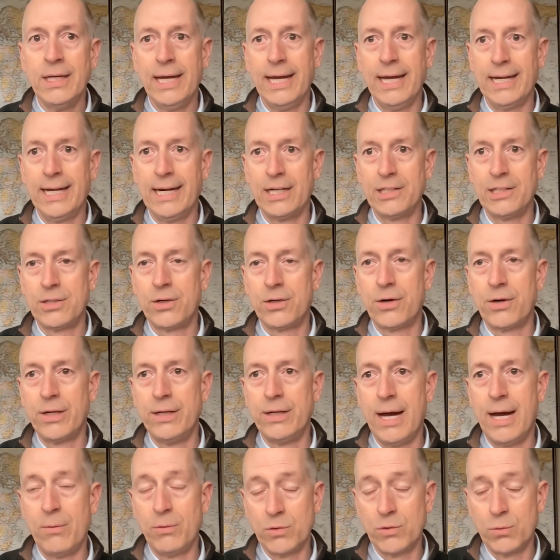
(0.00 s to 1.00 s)
And
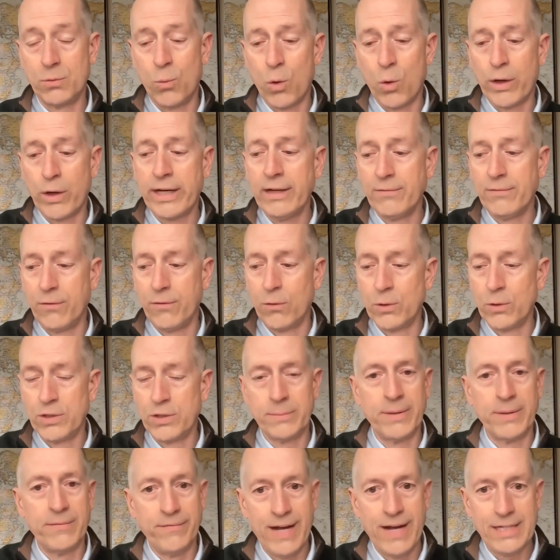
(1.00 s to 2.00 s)
I was working for
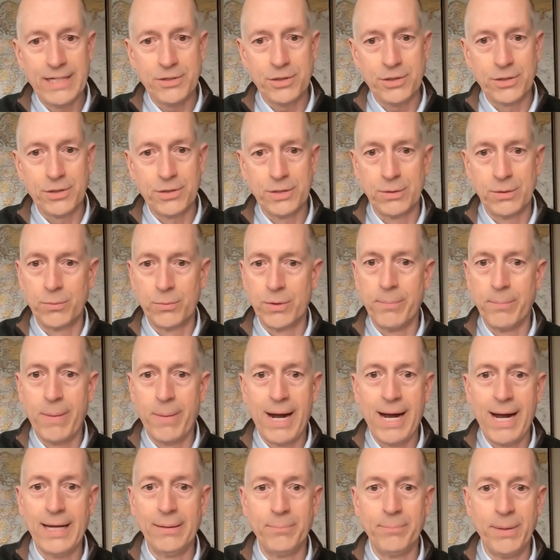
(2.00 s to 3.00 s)
some investors that were
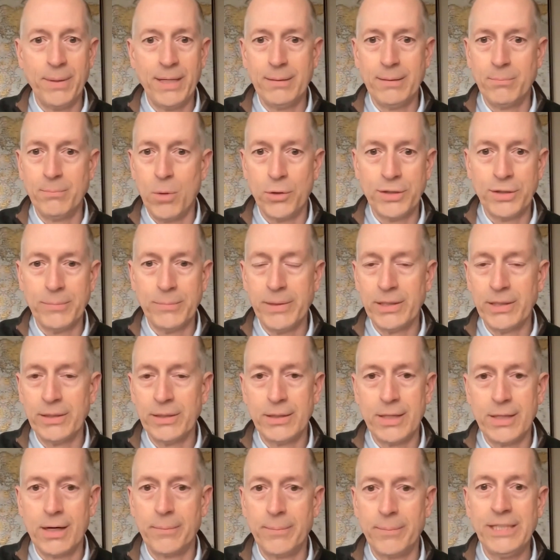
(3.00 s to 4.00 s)
buying big
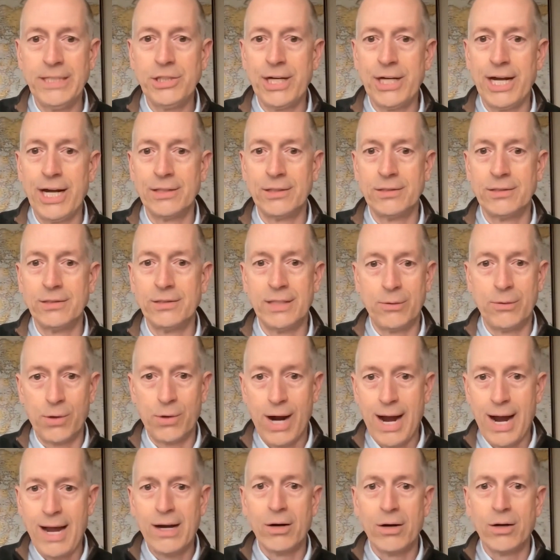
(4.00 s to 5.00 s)
multi-million-dollar beach houses. They
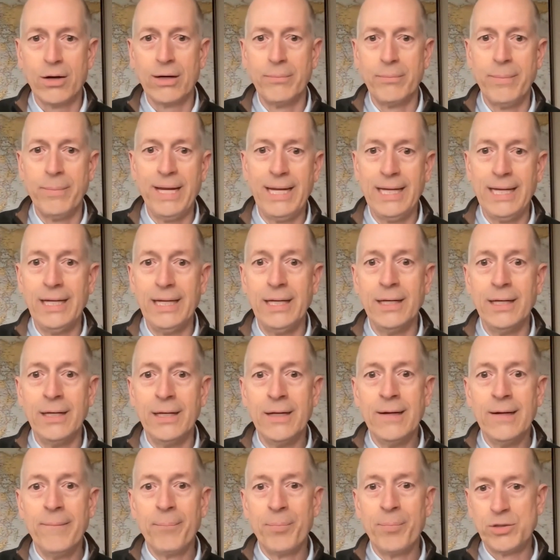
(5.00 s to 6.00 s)
were hiring me
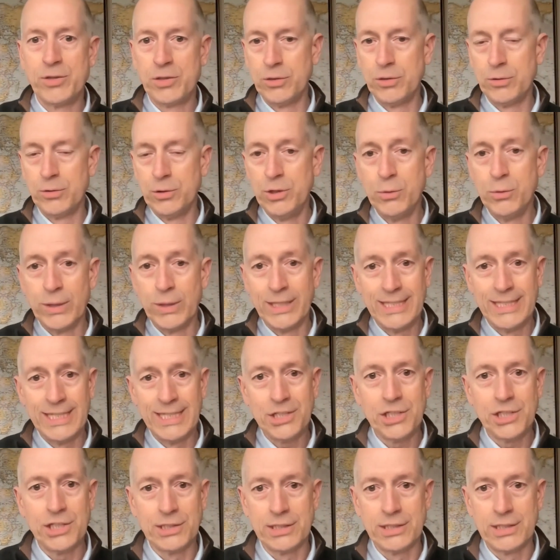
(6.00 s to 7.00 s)
to do
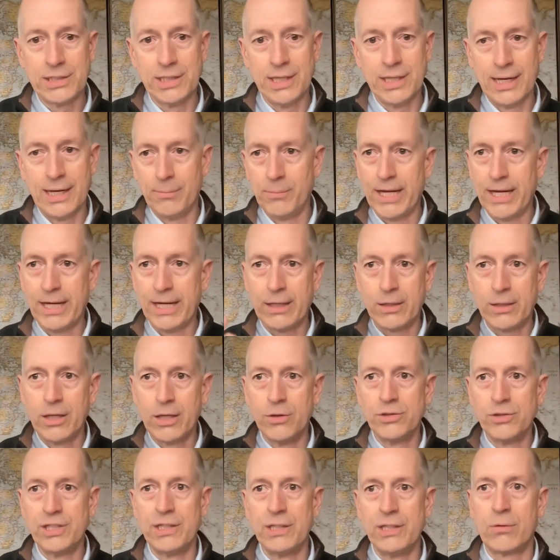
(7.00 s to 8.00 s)
additions to them, like
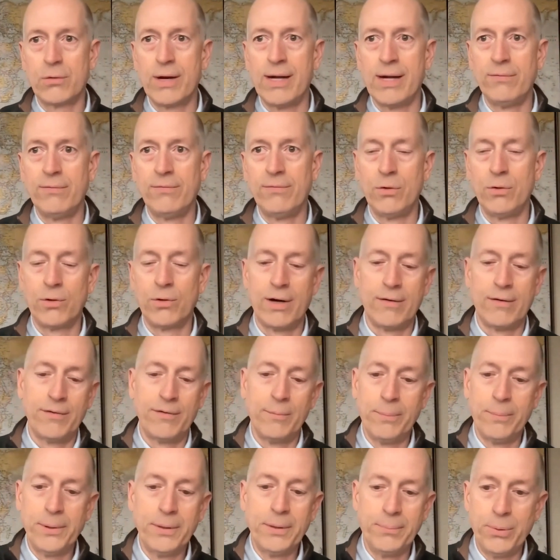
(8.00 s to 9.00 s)
close in the ground floor of
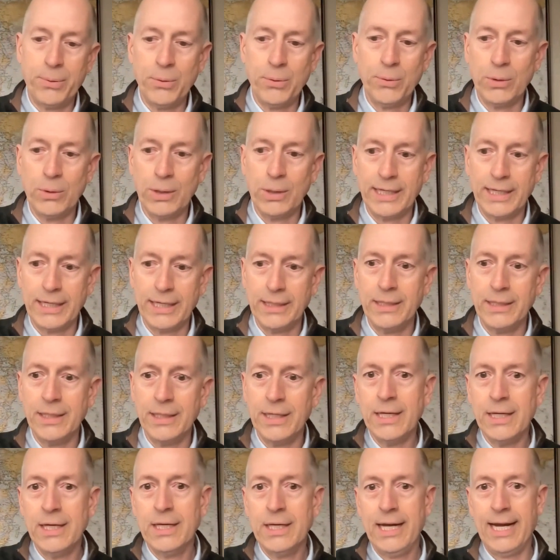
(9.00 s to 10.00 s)
them, put a pool
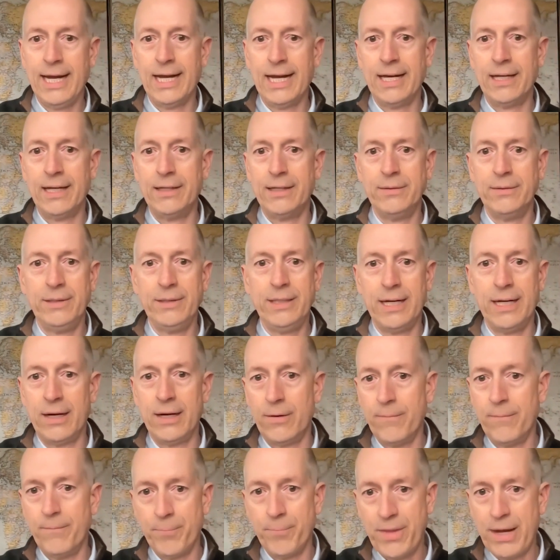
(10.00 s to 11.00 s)
in, and, you
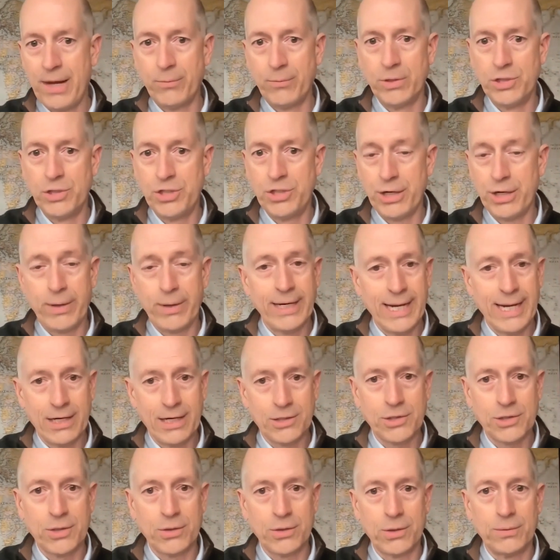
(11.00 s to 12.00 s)
know, they would generate
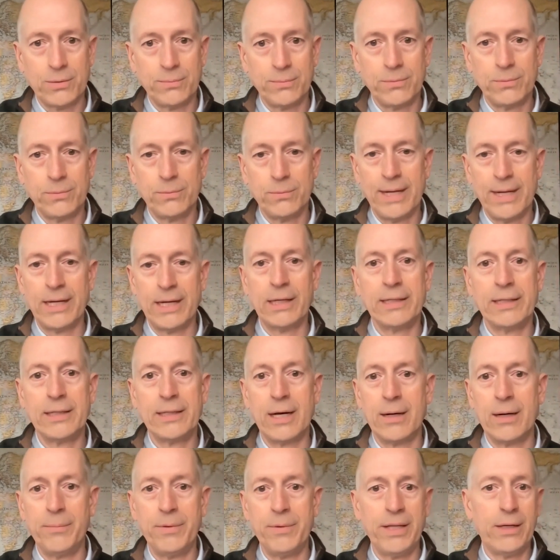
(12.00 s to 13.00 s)
extra rental
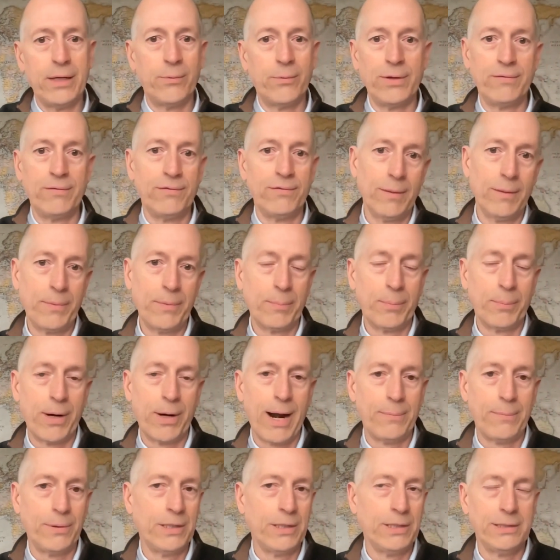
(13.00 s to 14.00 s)
income. Then they would flip the
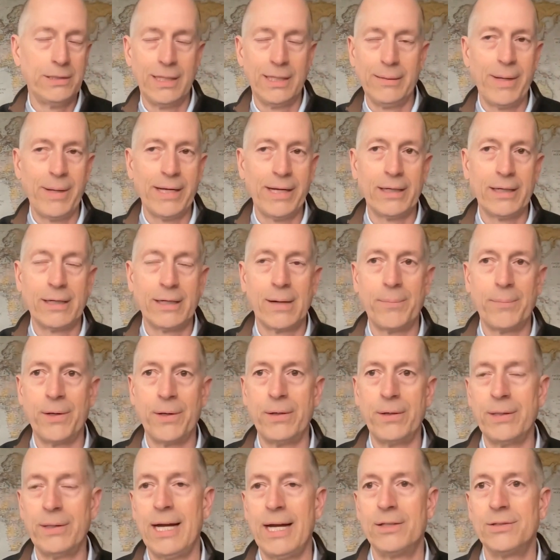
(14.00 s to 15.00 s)
properties and they'd make a couple
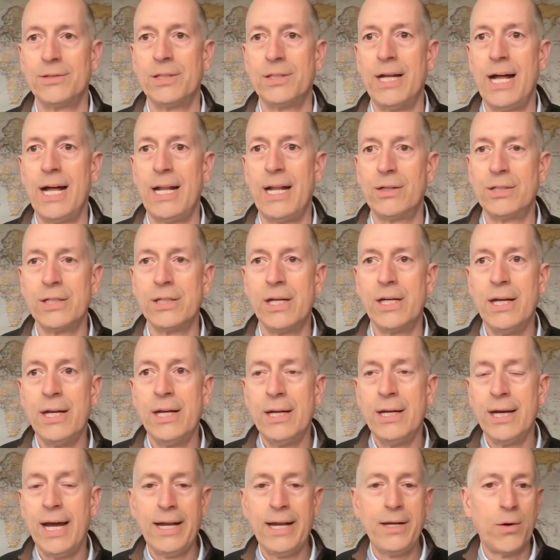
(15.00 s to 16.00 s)
$100,000.
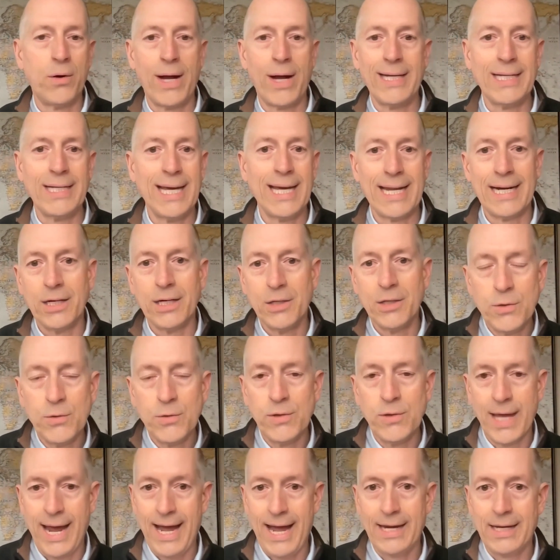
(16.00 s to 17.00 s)
I had no idea how to
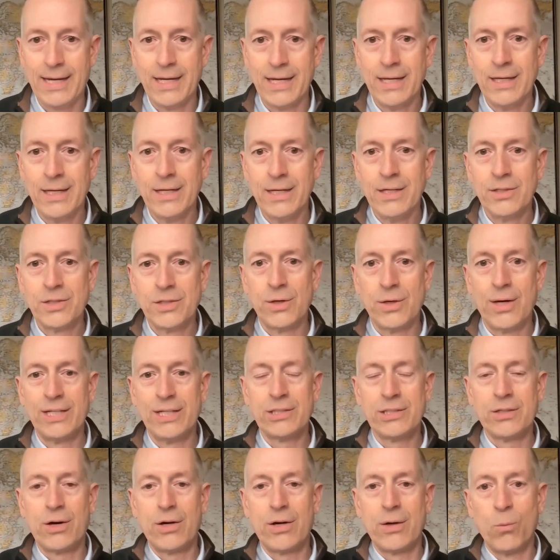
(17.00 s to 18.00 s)
do that. So
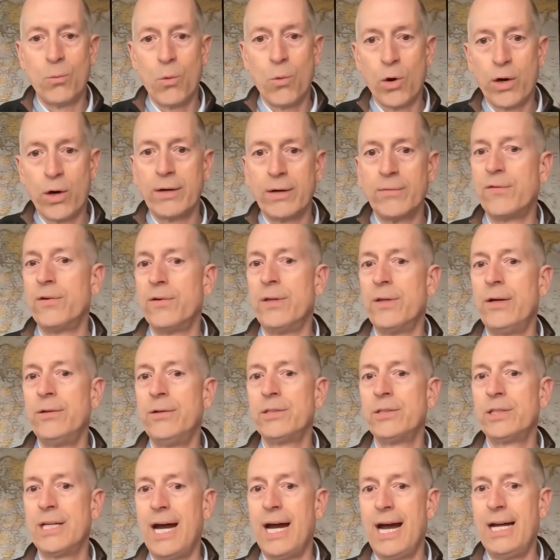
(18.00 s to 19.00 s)
I started working for
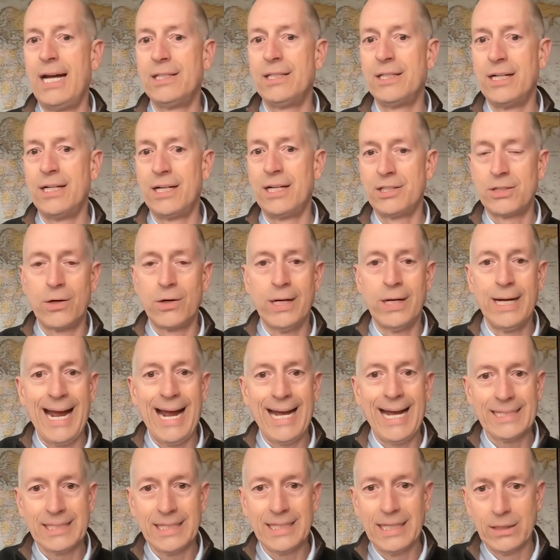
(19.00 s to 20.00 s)
those guys, and I started
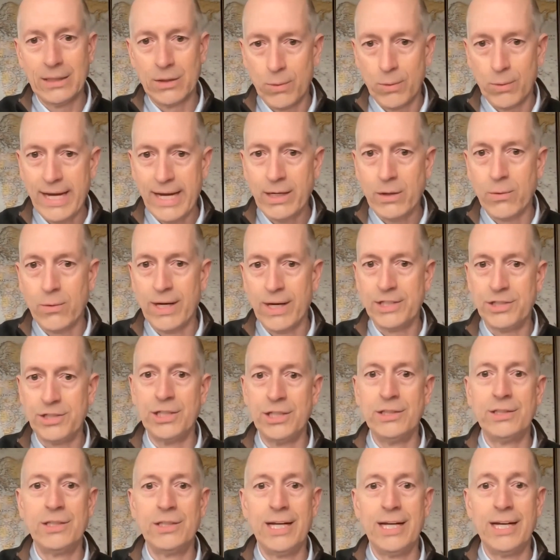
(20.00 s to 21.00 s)
asking the right
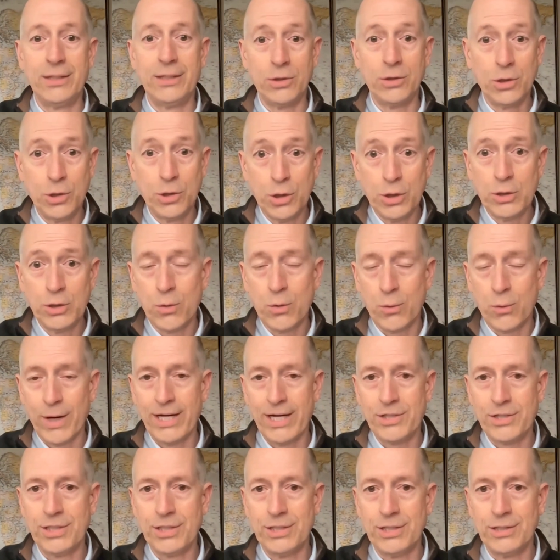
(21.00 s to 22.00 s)
questions and good
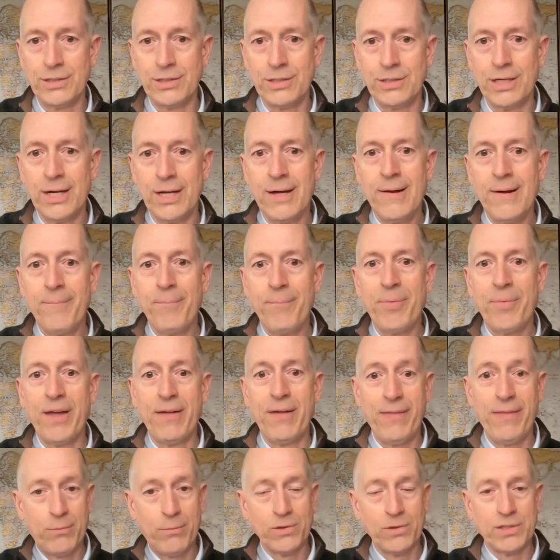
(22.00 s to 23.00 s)
questions.
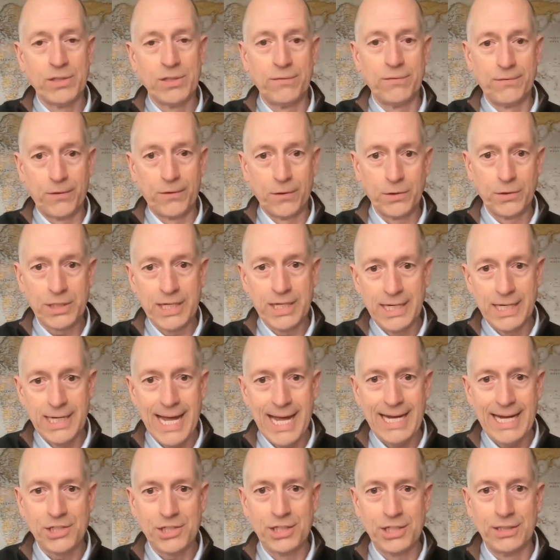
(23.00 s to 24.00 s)
And that was the first
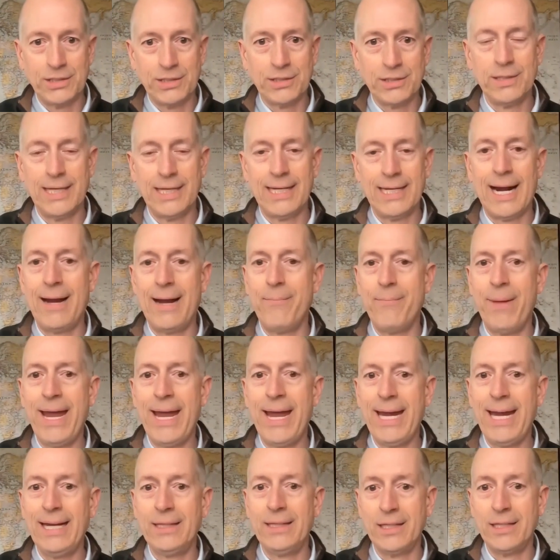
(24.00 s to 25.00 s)
connections that I
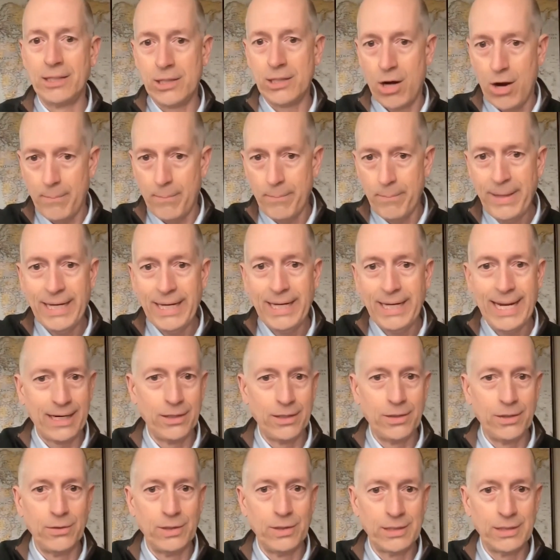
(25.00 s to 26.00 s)
made that taught me how
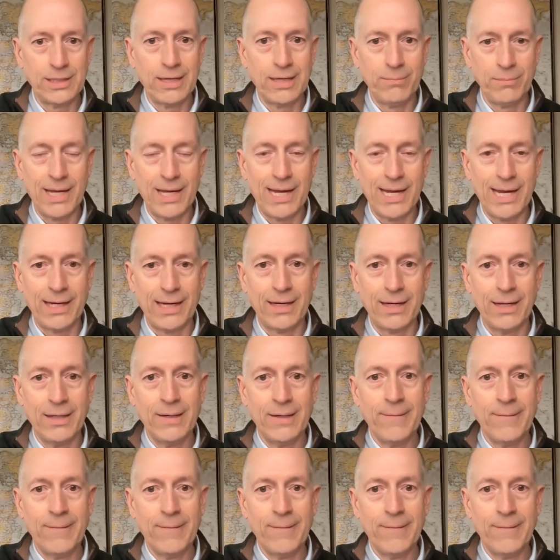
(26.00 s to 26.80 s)
to do the same thing.